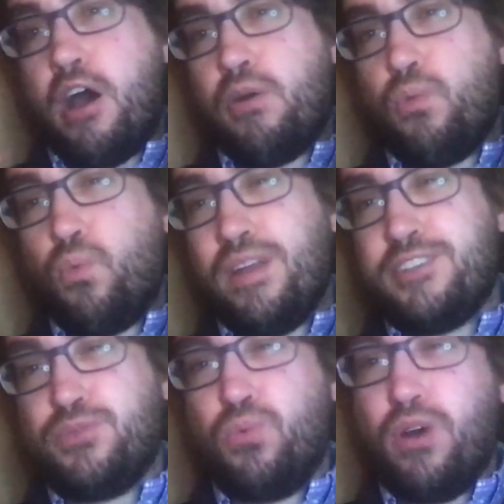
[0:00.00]

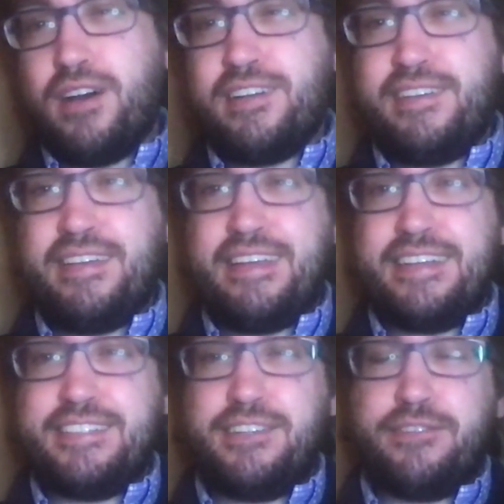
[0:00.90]
Which one
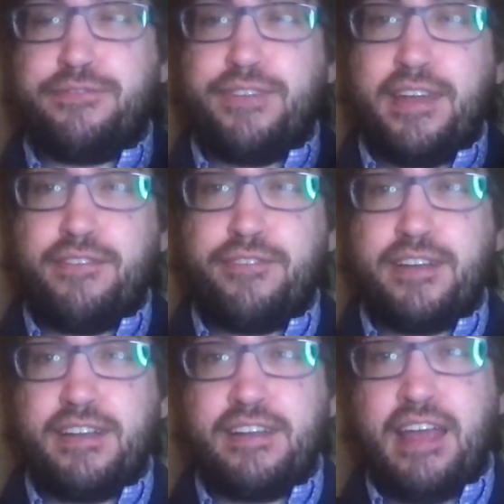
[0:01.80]
is your
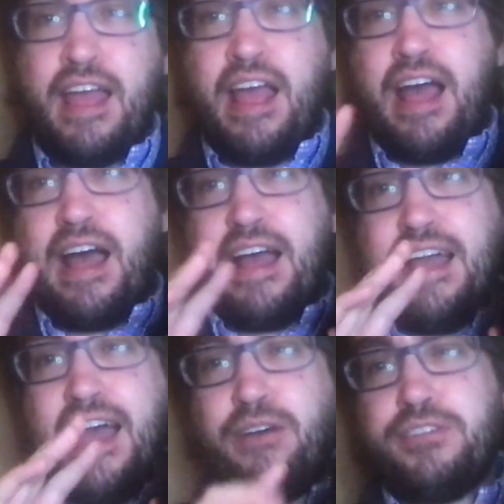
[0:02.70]
favorite?
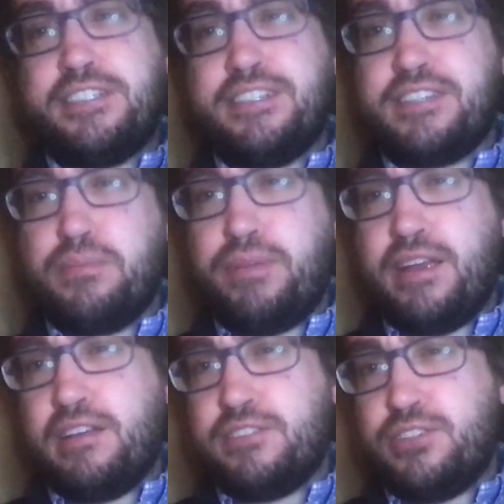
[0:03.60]
How does this
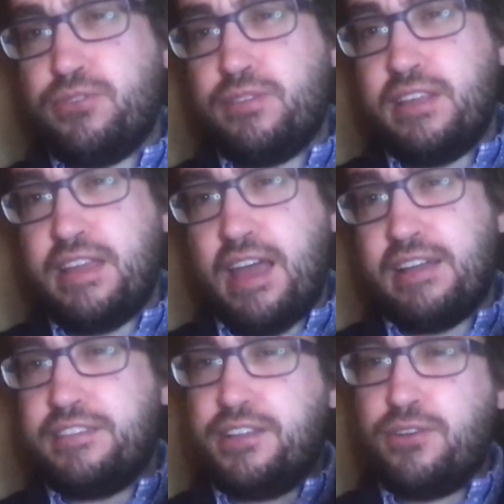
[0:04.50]
compare to the
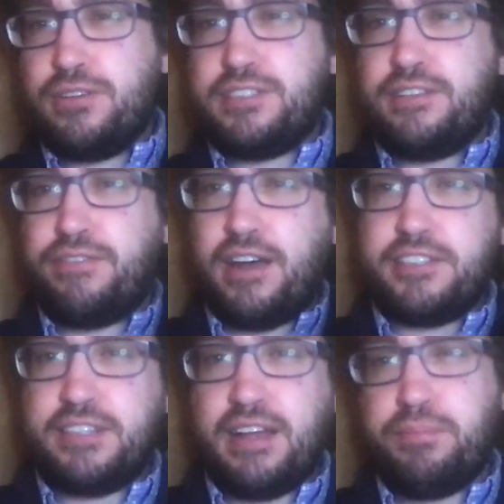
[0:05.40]
Dior
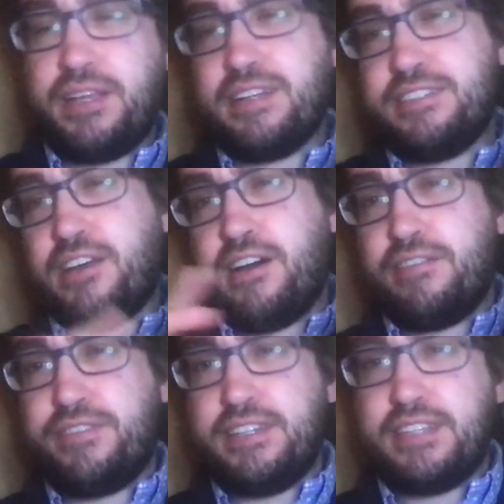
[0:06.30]
Sauvage line? Because
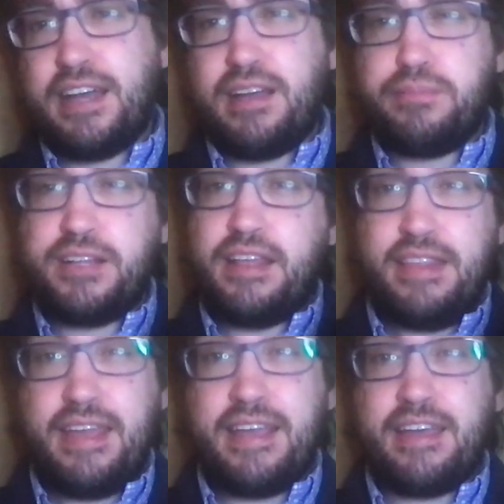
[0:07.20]
oftentimes they get